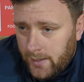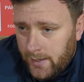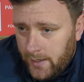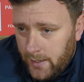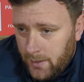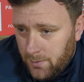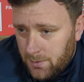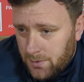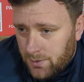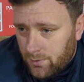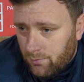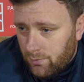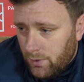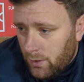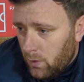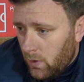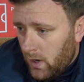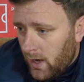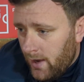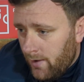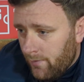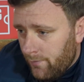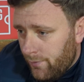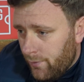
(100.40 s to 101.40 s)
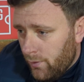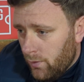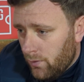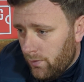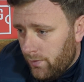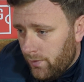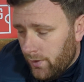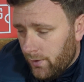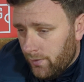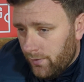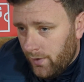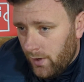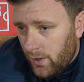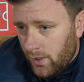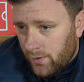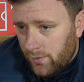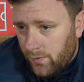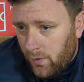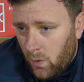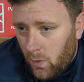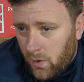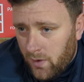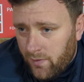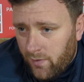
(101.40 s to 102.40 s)
he was a real handful for the first
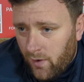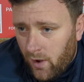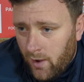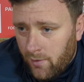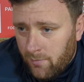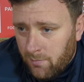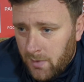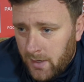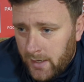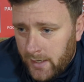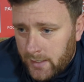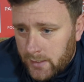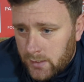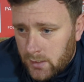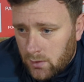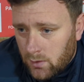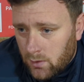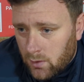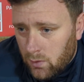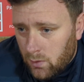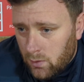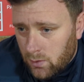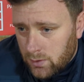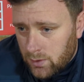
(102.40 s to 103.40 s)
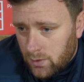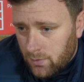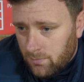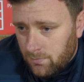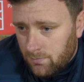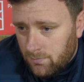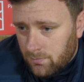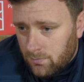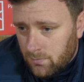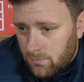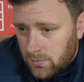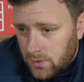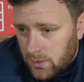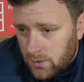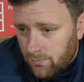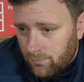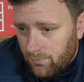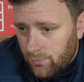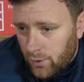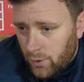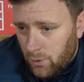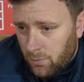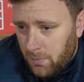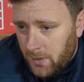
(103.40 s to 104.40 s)
45 minutes and caused them
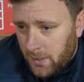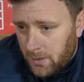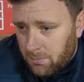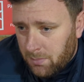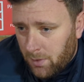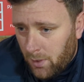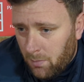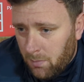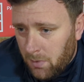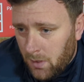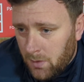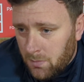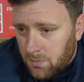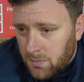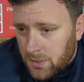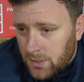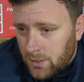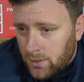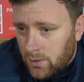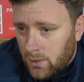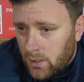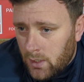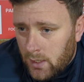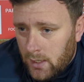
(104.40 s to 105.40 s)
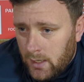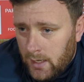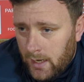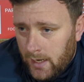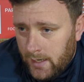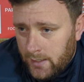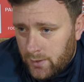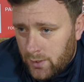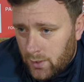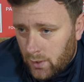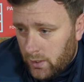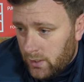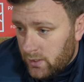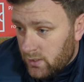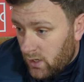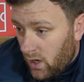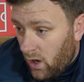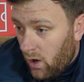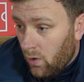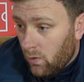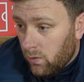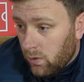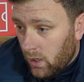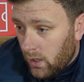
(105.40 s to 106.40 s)
some real big problems, and and took his
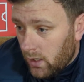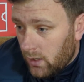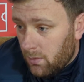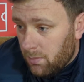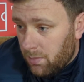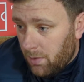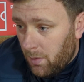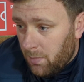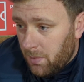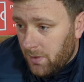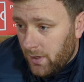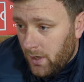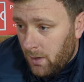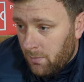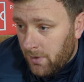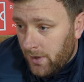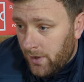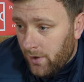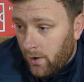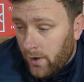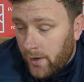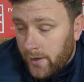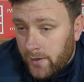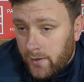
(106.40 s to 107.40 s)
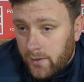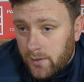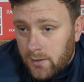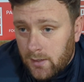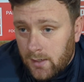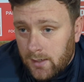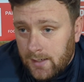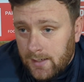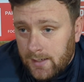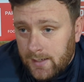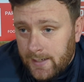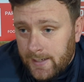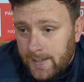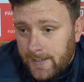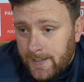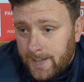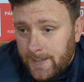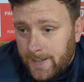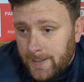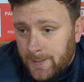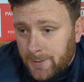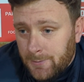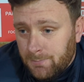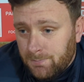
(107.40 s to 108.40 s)
goal like a proper number nine.
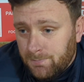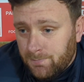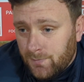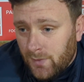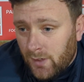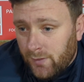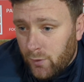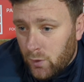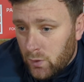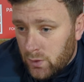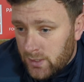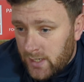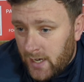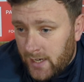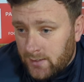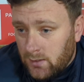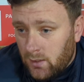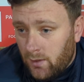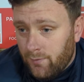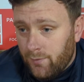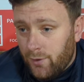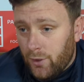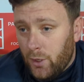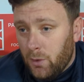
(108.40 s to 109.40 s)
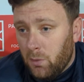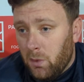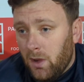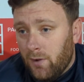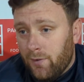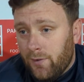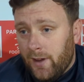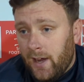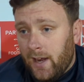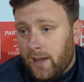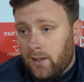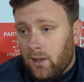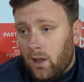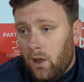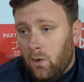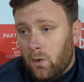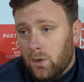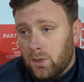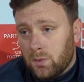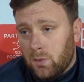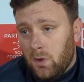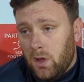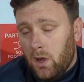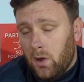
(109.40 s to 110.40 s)
Um, thought Zach done very well for that
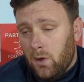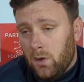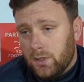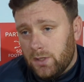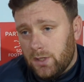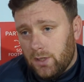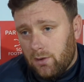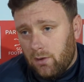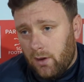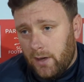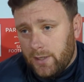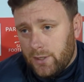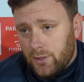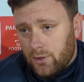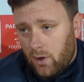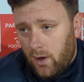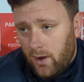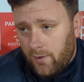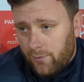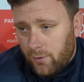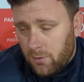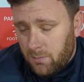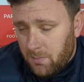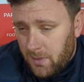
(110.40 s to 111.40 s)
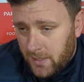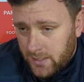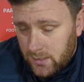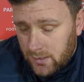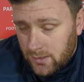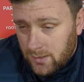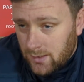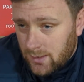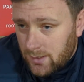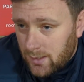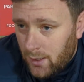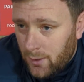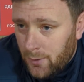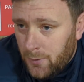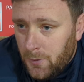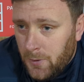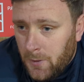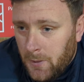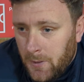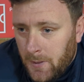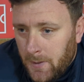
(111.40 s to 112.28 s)
goal as well. It's a great strike from Vesant. So